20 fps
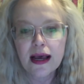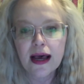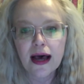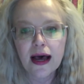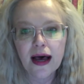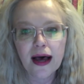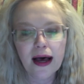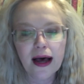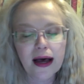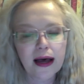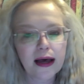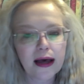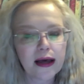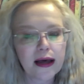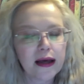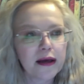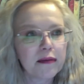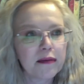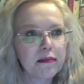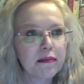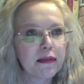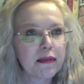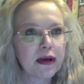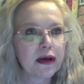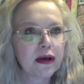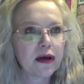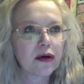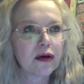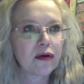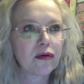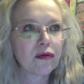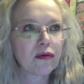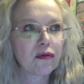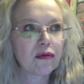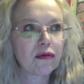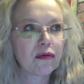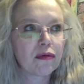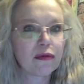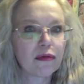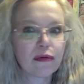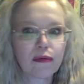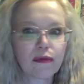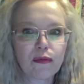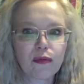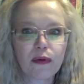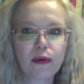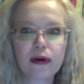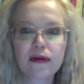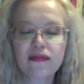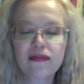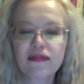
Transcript: One of